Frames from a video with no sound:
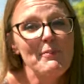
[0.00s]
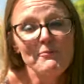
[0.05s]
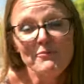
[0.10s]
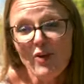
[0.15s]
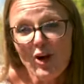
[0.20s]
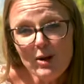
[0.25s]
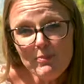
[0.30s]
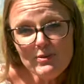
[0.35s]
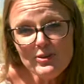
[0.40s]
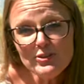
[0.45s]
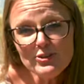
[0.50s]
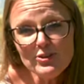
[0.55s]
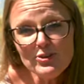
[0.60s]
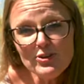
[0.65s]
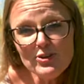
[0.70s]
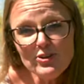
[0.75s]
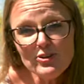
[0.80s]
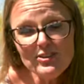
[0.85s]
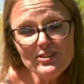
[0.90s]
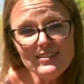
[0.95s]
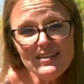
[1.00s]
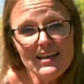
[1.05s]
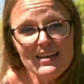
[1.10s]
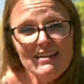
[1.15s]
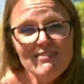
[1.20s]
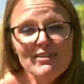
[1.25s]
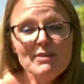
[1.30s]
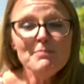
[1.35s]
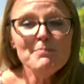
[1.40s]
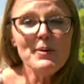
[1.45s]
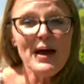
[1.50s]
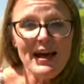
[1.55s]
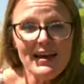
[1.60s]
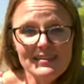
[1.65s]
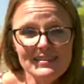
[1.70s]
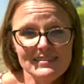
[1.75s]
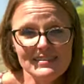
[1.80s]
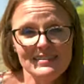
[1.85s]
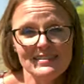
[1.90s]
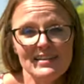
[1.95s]
pharmaceuticals, and even
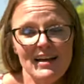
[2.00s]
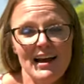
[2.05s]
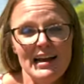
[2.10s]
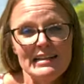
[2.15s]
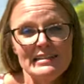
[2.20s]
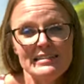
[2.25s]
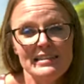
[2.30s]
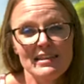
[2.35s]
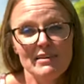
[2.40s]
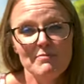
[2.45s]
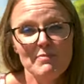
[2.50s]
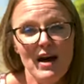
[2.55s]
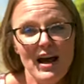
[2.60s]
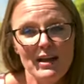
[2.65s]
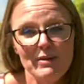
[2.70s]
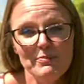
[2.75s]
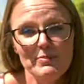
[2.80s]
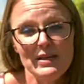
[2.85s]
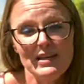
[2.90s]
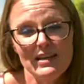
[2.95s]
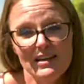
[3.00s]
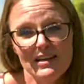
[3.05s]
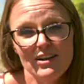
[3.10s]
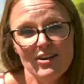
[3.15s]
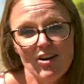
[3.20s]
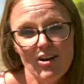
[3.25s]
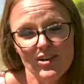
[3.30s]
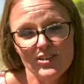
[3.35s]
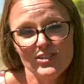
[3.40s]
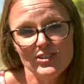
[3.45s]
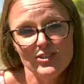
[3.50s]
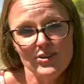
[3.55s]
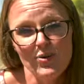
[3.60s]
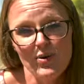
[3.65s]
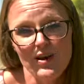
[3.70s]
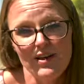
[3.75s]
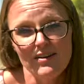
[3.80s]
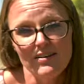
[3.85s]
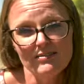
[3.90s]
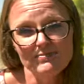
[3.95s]
pesticides that might be in our
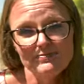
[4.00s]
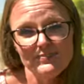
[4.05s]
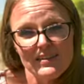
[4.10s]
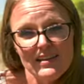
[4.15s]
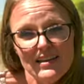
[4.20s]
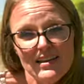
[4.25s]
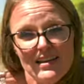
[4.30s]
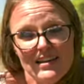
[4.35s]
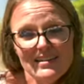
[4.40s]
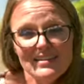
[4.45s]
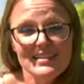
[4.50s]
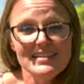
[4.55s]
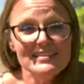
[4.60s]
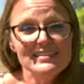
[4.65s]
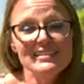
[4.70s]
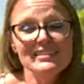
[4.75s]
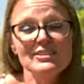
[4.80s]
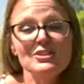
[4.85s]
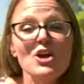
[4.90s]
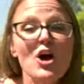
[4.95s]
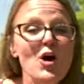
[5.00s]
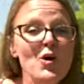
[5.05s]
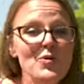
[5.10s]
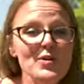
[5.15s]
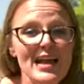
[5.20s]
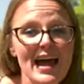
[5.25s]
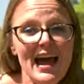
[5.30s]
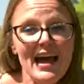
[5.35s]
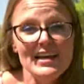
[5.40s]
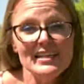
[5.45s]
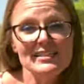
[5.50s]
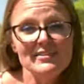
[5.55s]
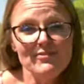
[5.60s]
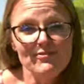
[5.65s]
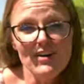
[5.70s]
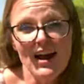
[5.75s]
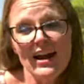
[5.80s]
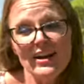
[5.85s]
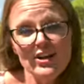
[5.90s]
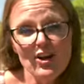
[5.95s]
soil? This is known as
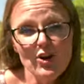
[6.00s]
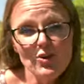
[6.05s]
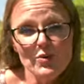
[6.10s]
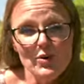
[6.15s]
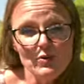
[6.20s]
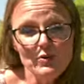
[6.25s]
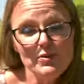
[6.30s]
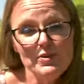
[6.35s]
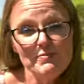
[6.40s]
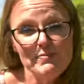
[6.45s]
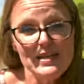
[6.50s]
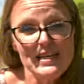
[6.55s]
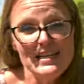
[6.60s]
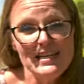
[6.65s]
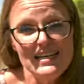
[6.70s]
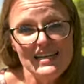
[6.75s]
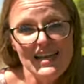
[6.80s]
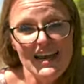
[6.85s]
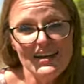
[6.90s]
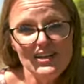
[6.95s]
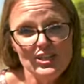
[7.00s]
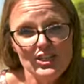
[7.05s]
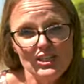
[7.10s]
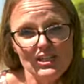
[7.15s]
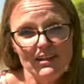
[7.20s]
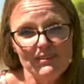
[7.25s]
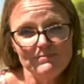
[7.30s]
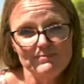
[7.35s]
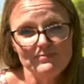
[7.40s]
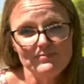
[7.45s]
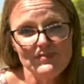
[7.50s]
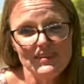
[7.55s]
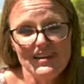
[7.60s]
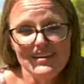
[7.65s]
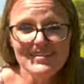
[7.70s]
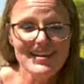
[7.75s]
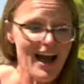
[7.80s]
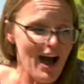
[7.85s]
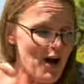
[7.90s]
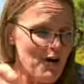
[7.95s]
phytoremediation.
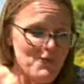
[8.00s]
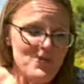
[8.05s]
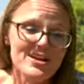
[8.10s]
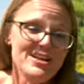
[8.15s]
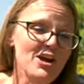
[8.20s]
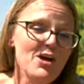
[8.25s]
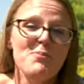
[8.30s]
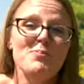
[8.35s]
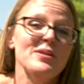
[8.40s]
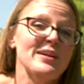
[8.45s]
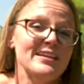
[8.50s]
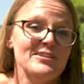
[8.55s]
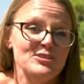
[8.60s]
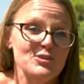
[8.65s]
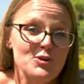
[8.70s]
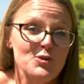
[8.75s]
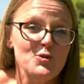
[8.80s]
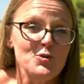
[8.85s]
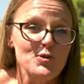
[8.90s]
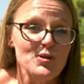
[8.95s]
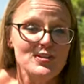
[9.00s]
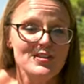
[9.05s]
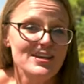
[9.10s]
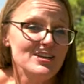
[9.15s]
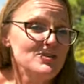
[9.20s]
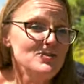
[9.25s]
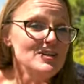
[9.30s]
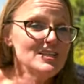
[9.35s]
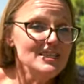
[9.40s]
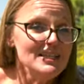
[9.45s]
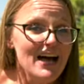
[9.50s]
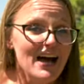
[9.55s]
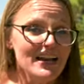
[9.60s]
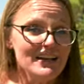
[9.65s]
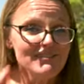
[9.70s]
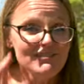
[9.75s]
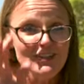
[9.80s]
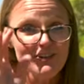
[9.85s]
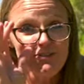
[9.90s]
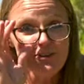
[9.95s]
Now, we know plants are cool and they do a lot
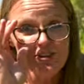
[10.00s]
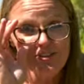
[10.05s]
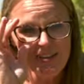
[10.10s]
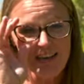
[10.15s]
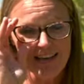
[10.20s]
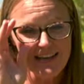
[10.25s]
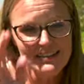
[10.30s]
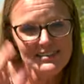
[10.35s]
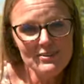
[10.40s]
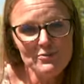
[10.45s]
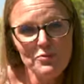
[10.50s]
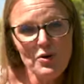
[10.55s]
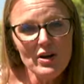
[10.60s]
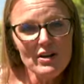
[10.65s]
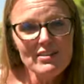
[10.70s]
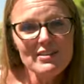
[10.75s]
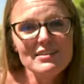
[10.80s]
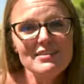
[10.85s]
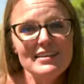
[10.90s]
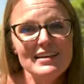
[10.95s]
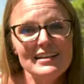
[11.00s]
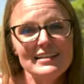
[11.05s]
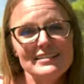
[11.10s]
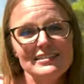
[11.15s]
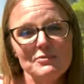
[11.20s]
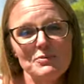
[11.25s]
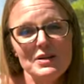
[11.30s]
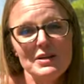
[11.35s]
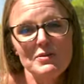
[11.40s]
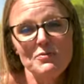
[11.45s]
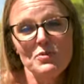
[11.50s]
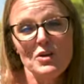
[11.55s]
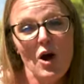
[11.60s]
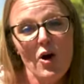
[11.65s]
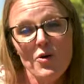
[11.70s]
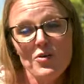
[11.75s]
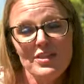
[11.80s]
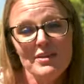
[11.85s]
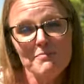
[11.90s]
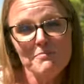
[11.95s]
of different things, and one of the things that we
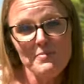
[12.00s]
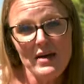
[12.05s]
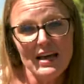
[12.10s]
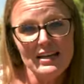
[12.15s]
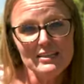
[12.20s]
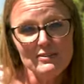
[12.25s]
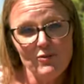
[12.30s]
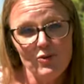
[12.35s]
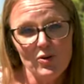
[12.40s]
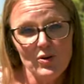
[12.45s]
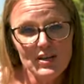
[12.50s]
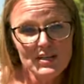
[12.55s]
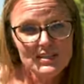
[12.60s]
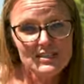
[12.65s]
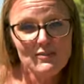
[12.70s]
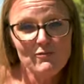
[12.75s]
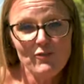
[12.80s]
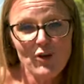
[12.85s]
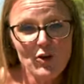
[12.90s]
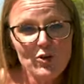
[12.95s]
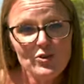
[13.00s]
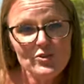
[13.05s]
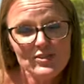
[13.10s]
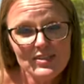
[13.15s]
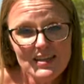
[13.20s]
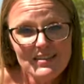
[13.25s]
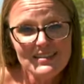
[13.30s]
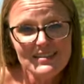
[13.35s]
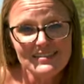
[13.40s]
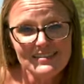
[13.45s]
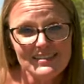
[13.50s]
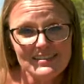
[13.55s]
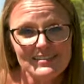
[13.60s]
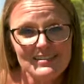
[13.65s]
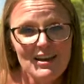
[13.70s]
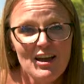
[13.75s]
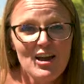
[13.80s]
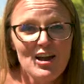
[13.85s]
know them best for is photosynthesis,